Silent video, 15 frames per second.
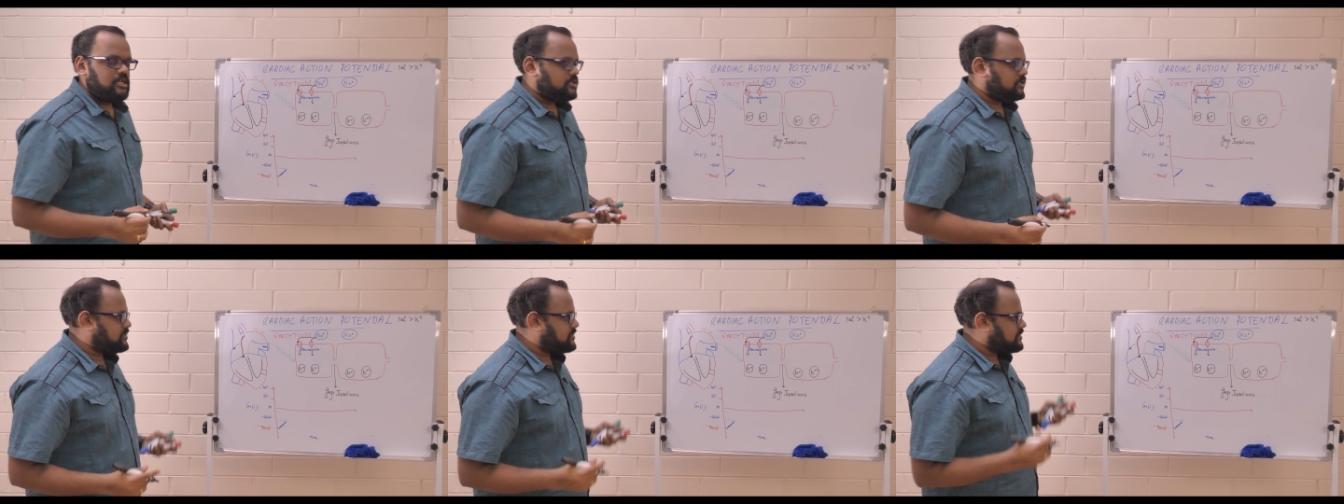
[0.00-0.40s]

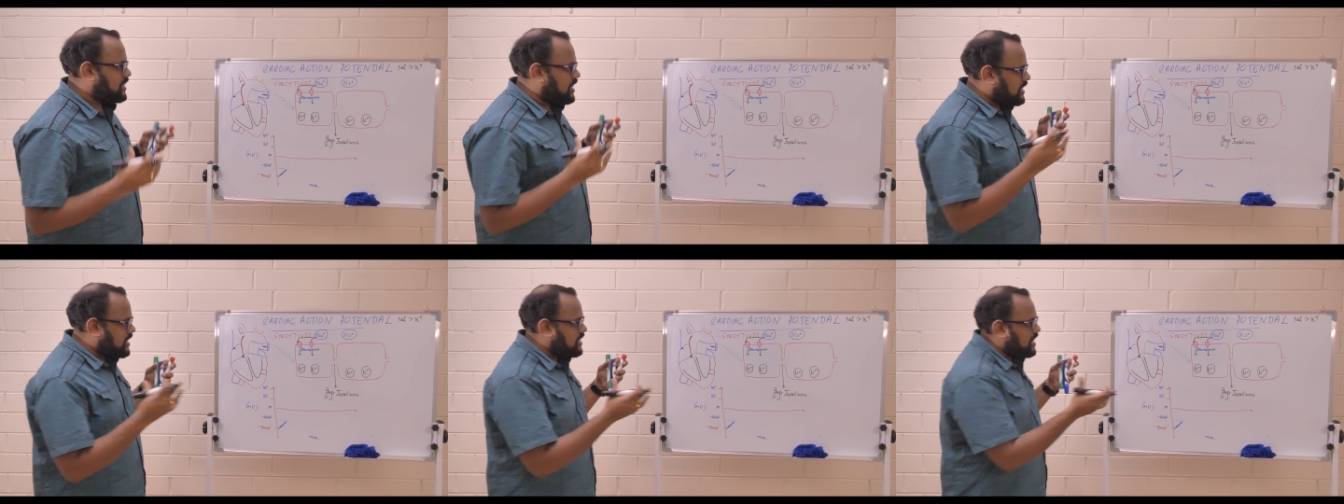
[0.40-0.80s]
So
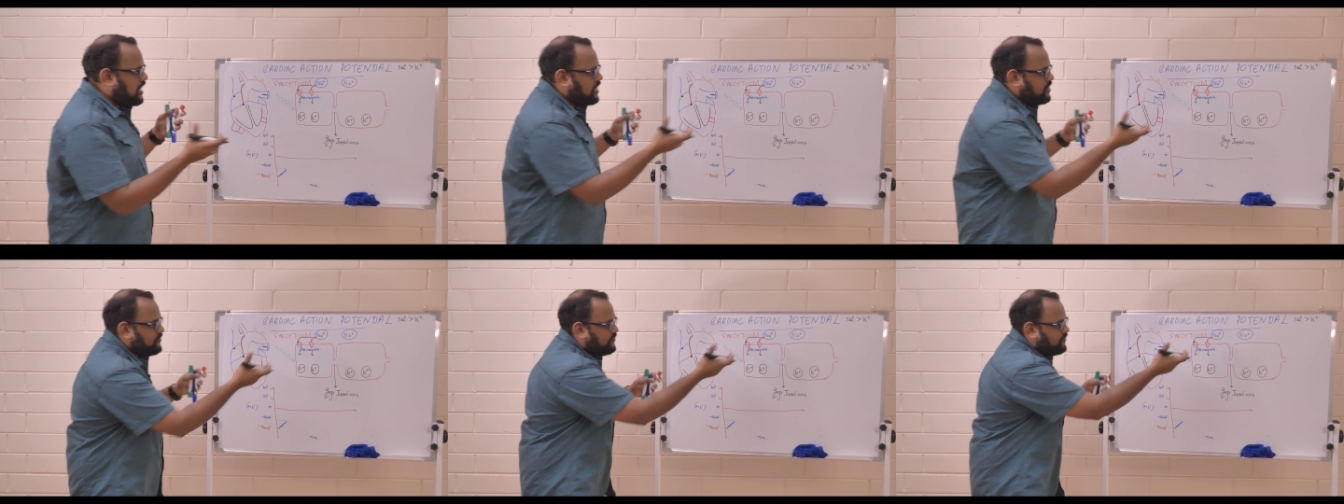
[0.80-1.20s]
sudden
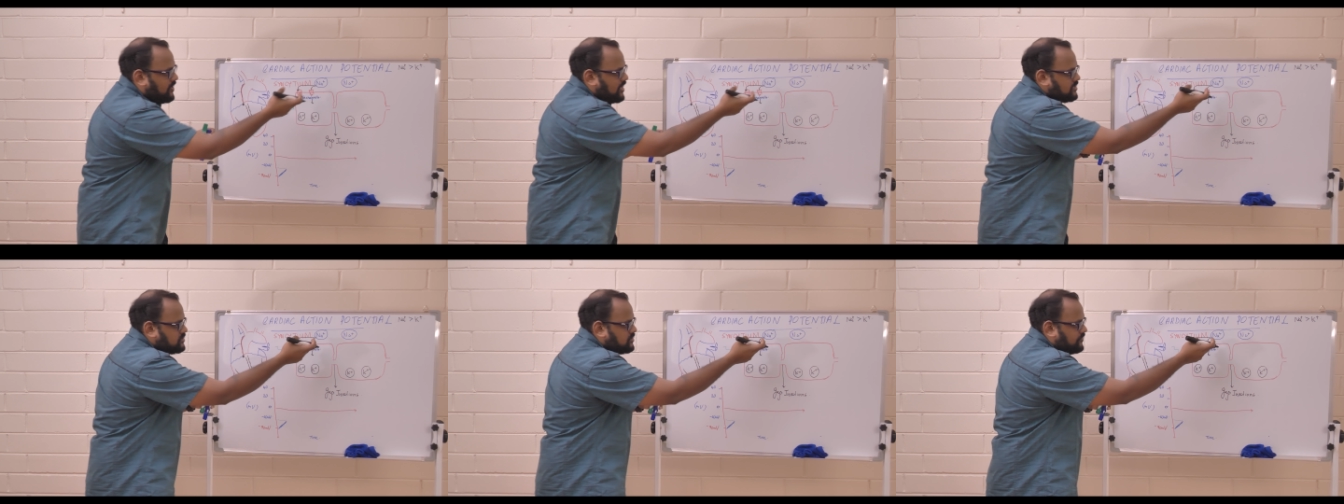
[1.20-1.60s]

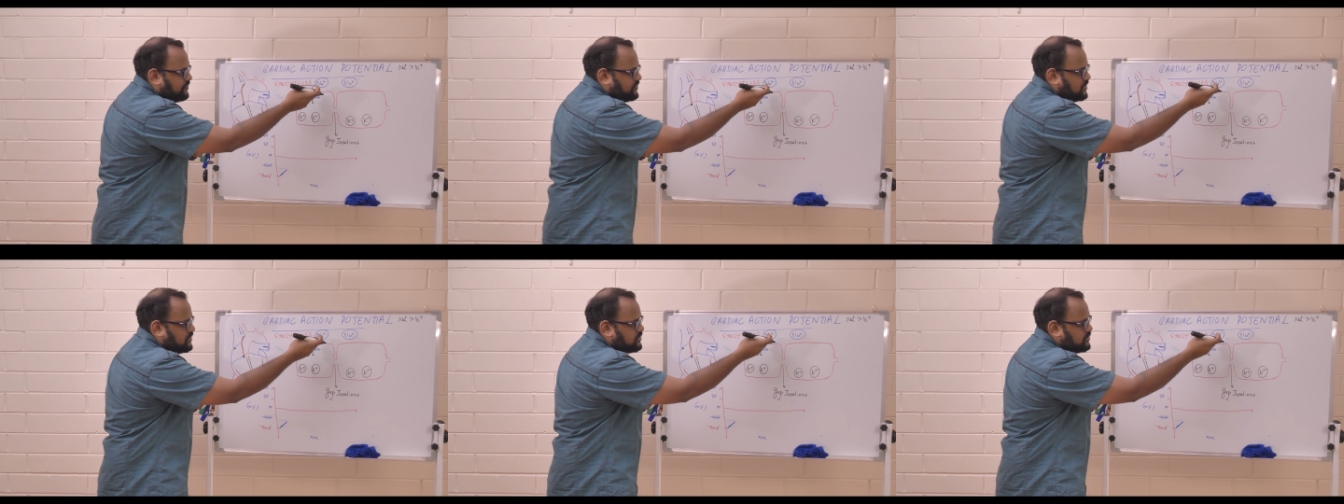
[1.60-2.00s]
influx
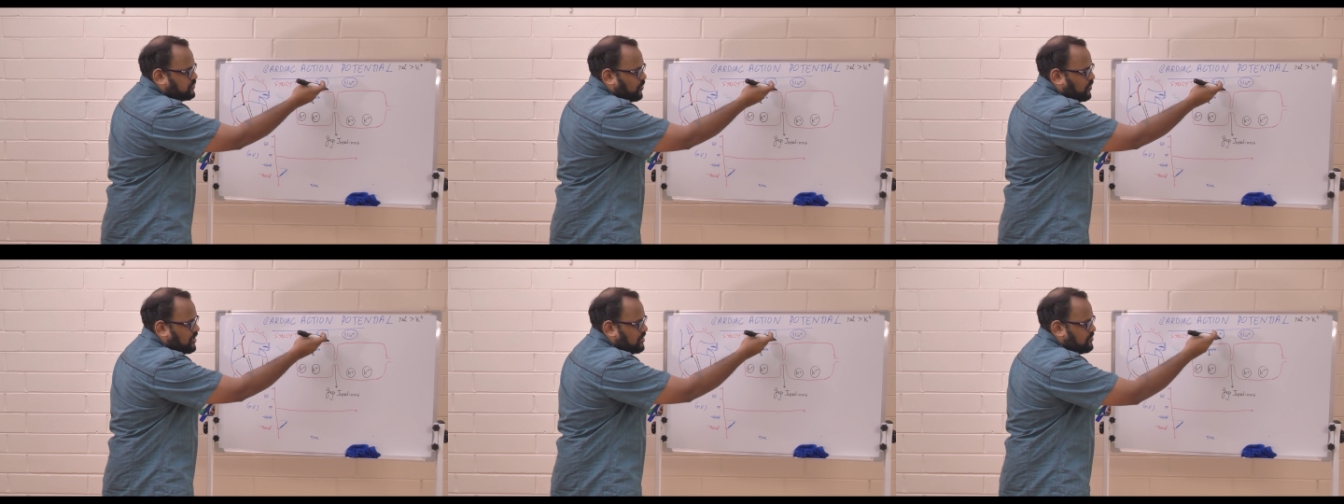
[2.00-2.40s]
of this
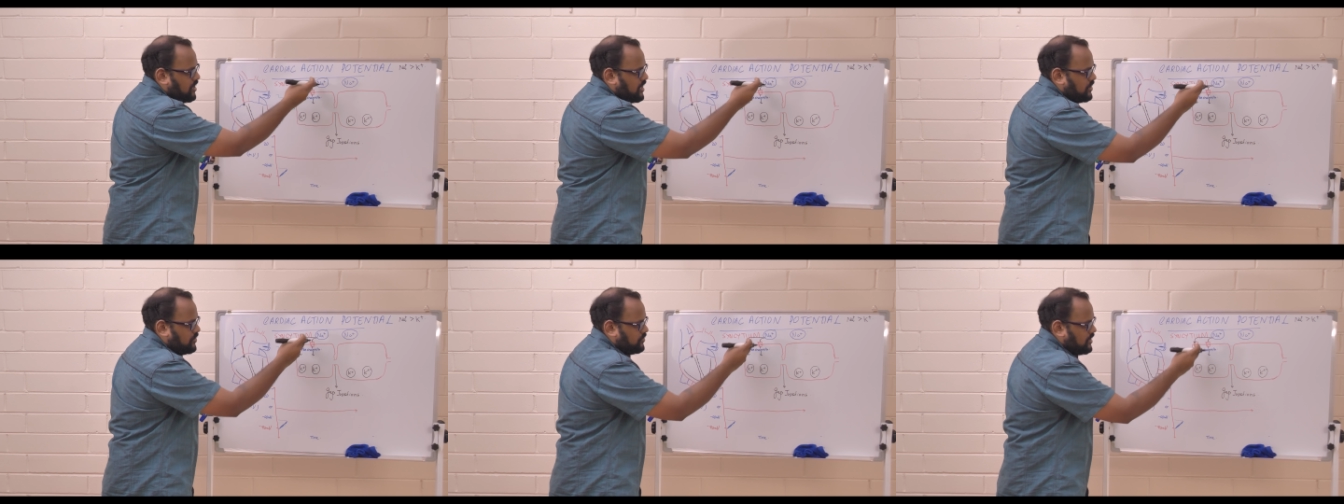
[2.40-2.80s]
sodium
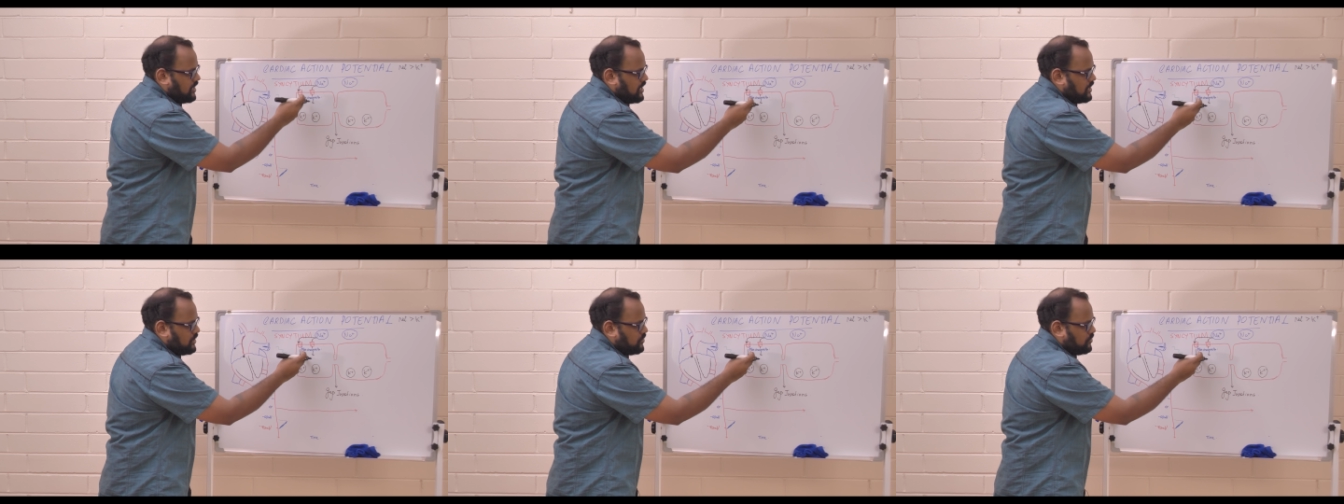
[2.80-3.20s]
ion
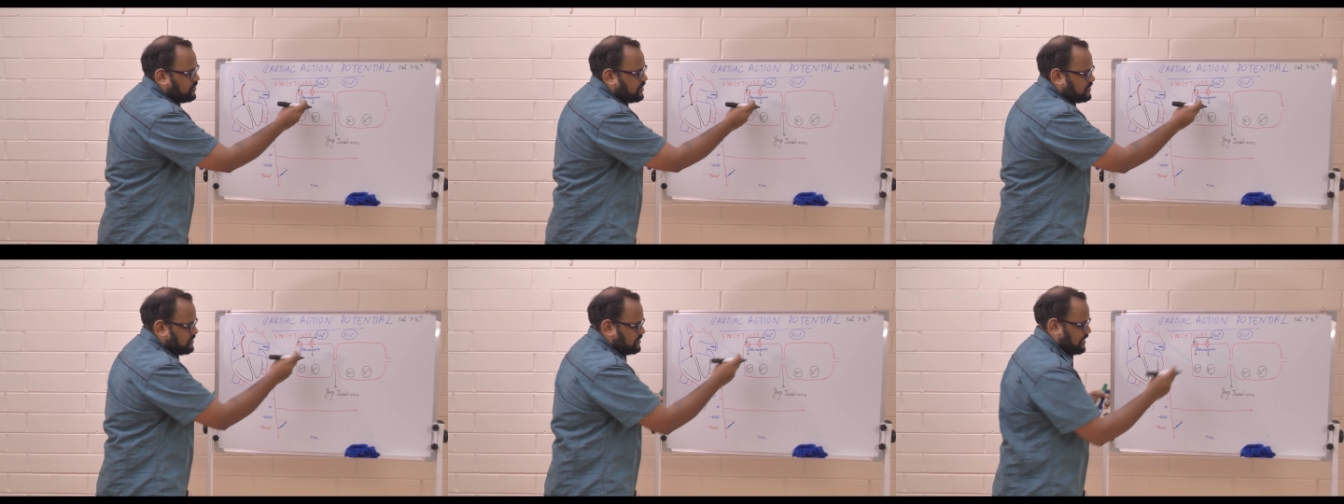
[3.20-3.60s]
into
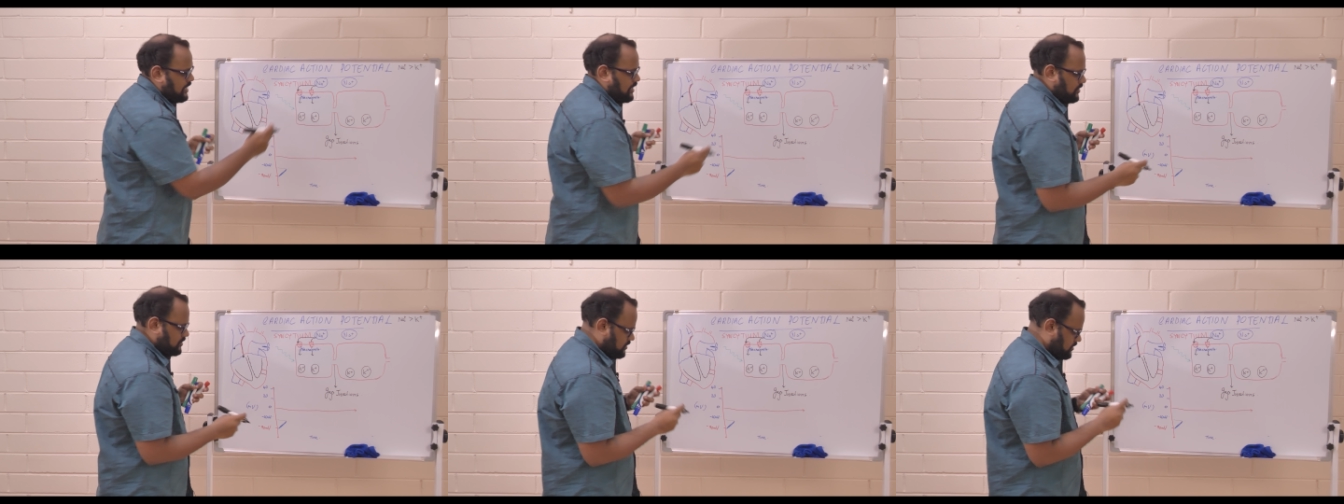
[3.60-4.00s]
these
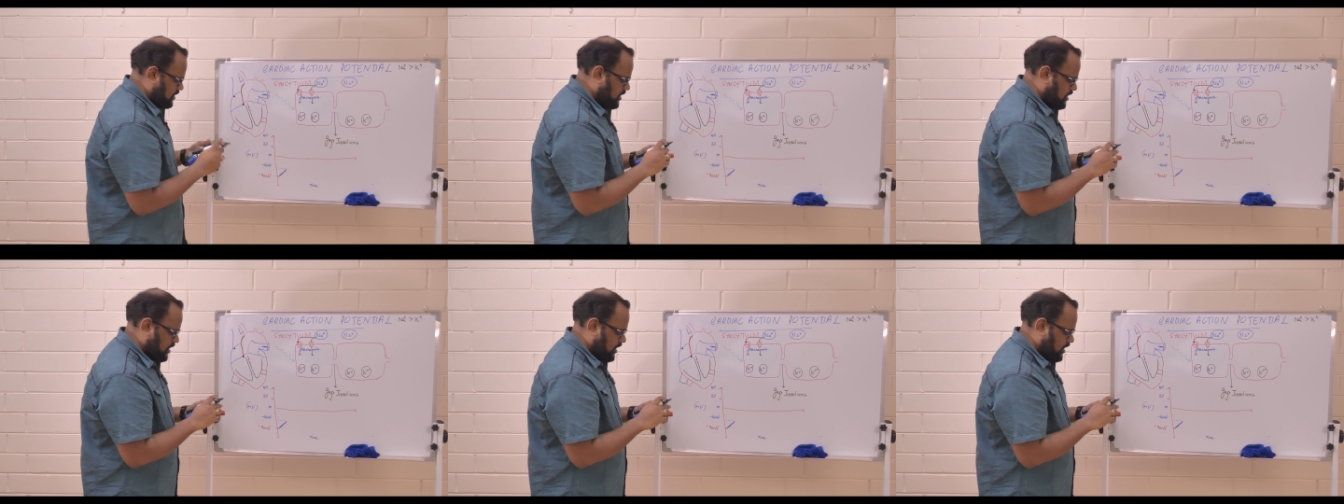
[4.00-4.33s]
cells